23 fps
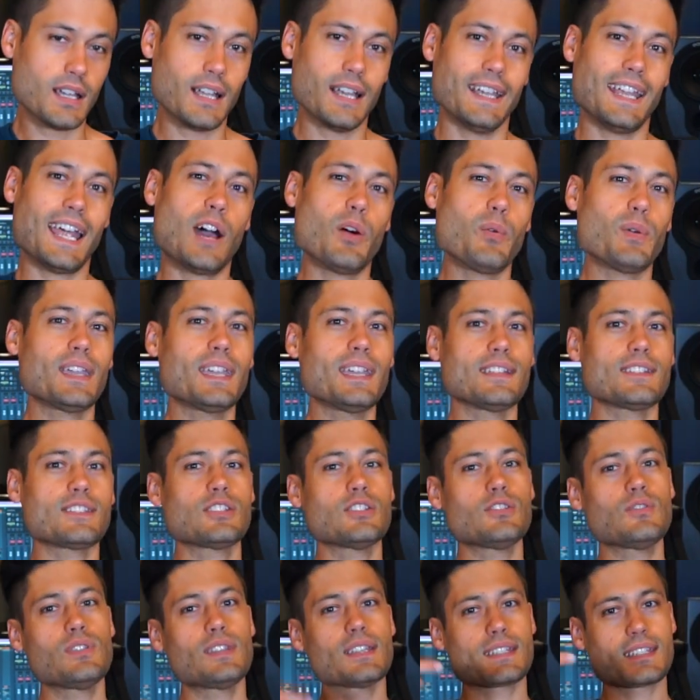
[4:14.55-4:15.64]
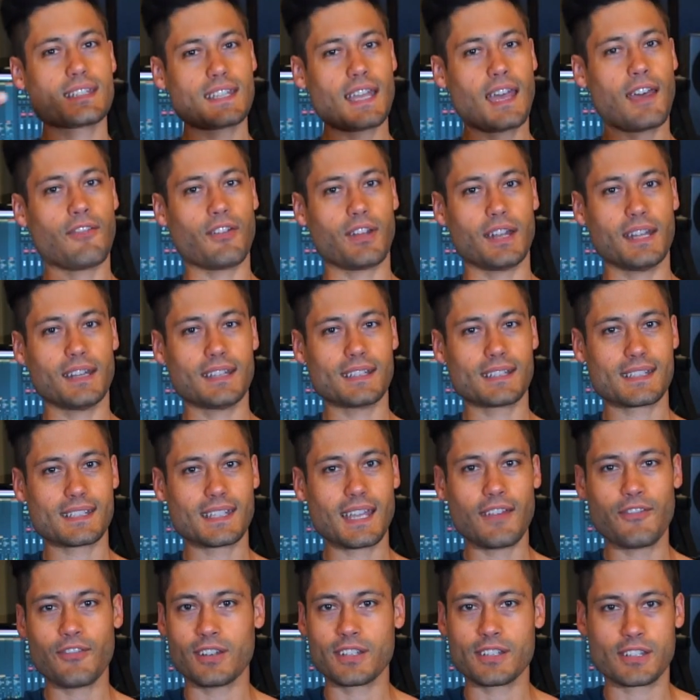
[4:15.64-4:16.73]
Now we get to the 7, and the
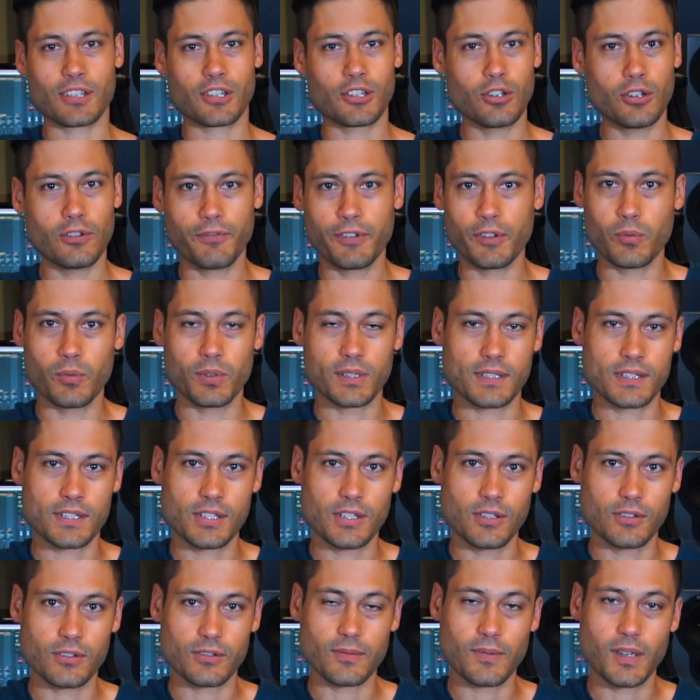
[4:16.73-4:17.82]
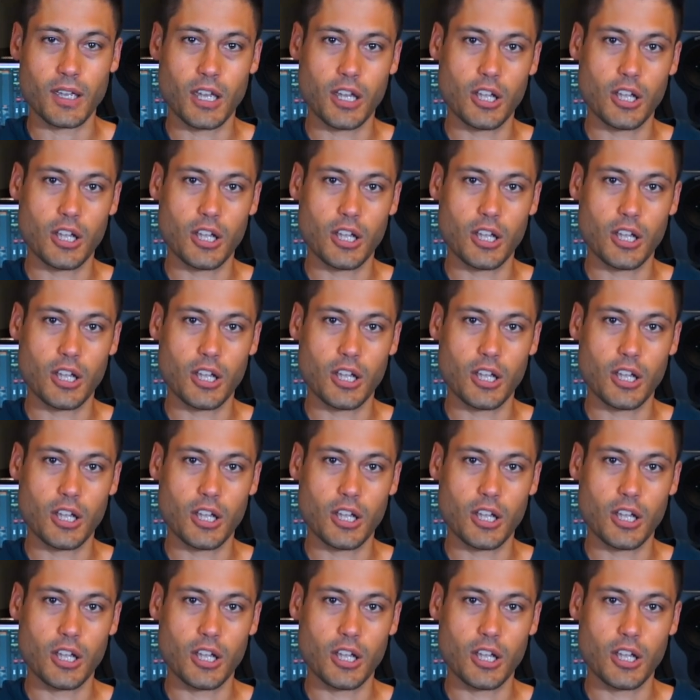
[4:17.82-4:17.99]
7 is a goofy one too.